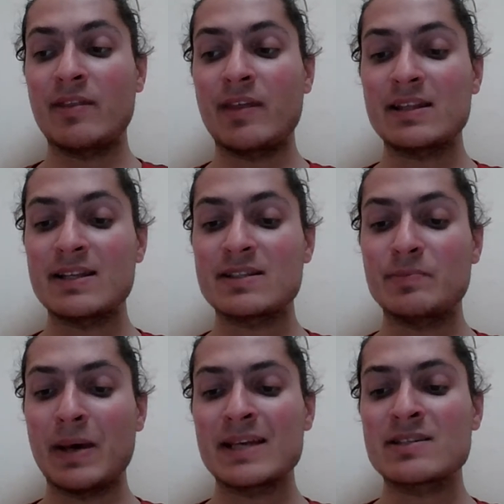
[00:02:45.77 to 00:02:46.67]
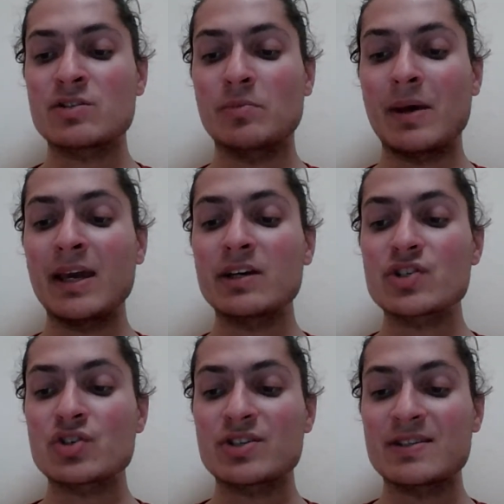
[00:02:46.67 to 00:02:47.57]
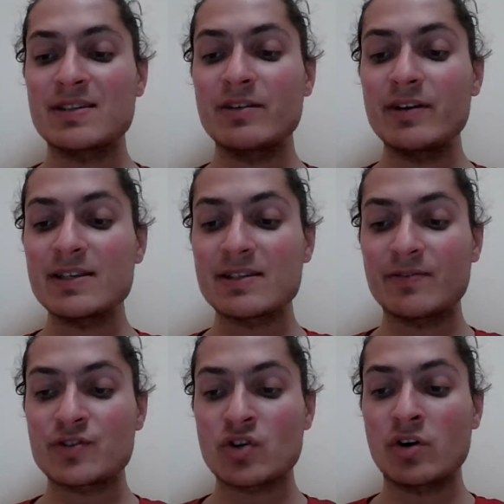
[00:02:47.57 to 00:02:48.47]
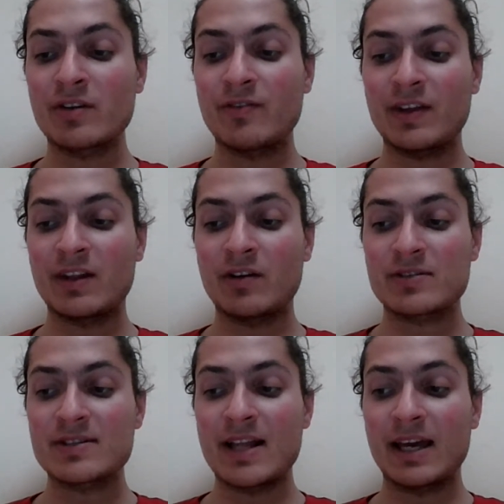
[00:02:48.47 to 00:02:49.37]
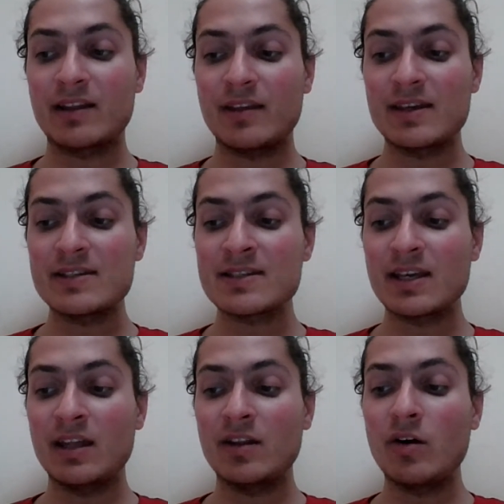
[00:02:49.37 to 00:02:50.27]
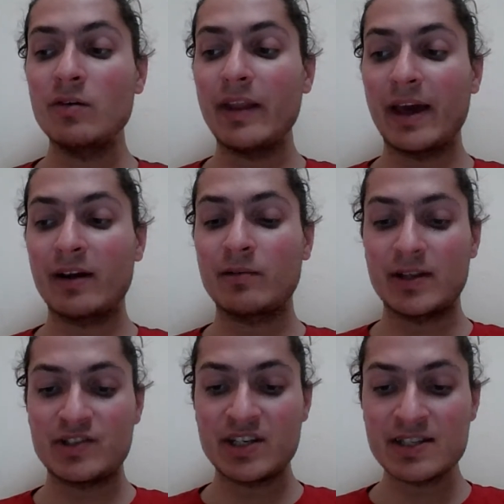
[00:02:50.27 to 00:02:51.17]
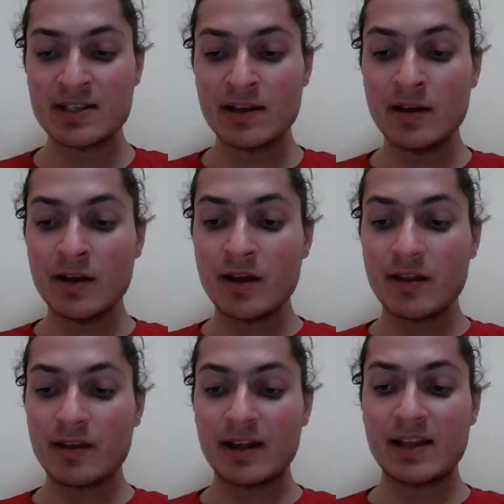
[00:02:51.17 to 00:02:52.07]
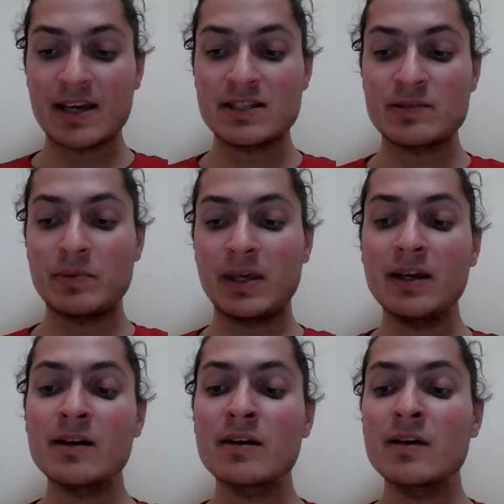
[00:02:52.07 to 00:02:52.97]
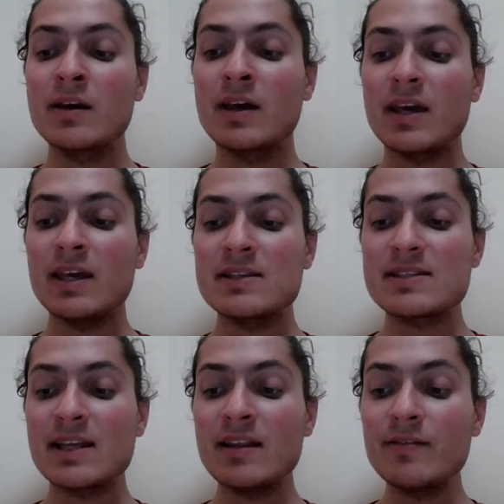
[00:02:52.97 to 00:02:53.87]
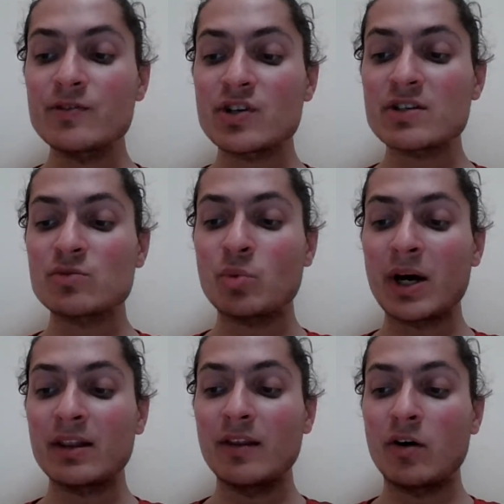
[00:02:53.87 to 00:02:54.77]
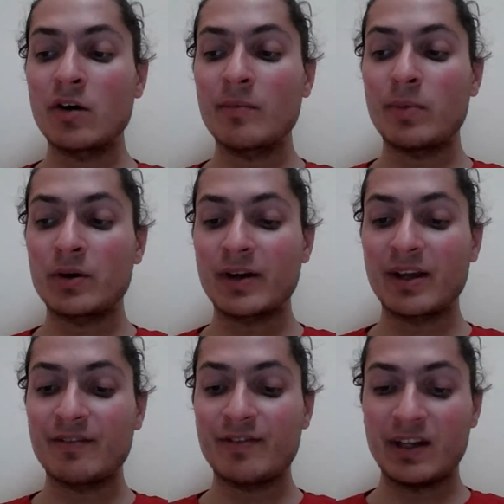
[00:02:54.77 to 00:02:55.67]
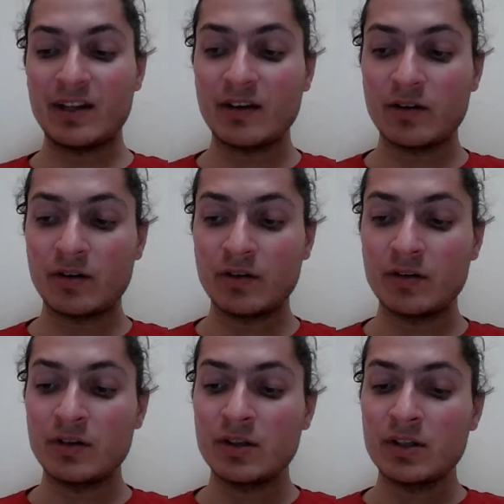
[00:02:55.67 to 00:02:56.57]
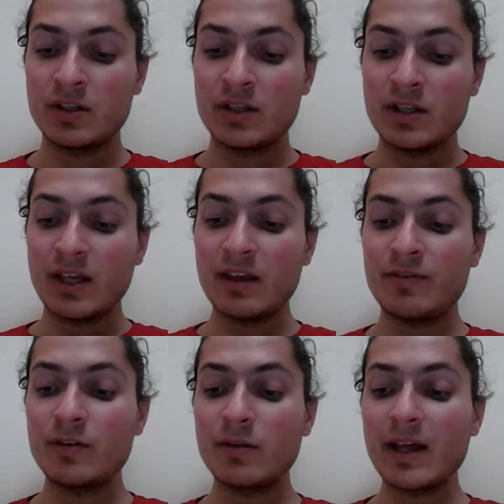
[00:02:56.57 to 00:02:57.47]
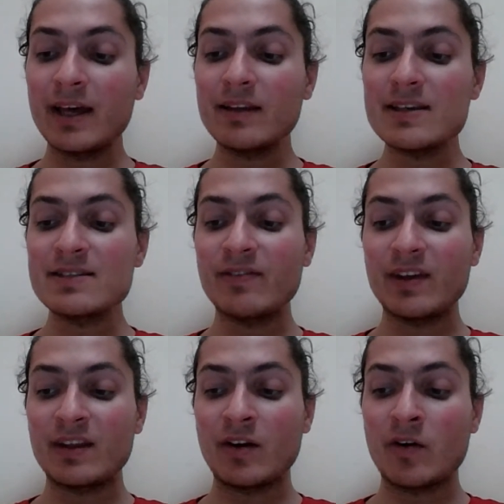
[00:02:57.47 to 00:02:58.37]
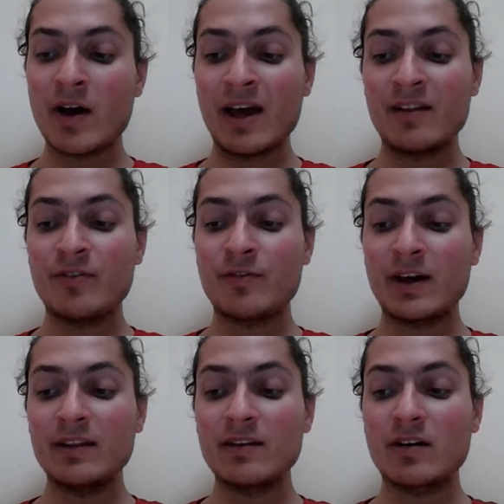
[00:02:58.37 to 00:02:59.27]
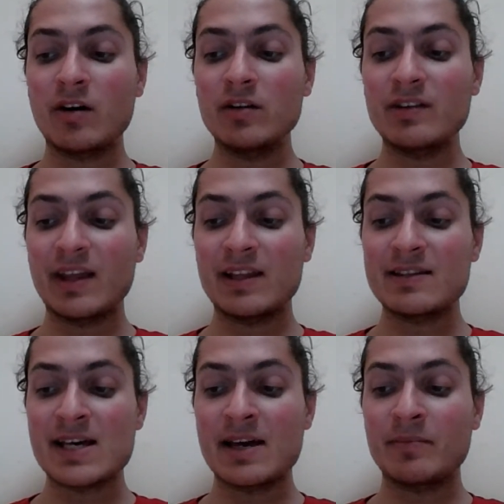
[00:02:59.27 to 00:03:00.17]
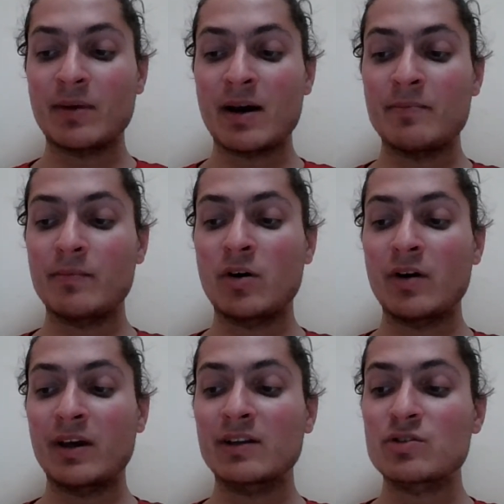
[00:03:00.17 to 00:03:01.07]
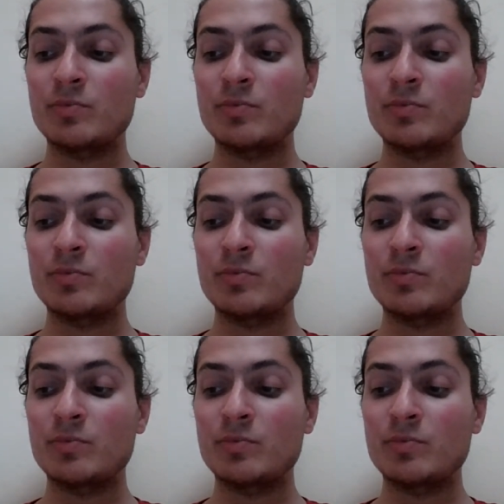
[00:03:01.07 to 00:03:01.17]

that it's best to make a series of short videos like this in all languages that I speak instead of just one long boring video. If you like this video and find the content I'm going to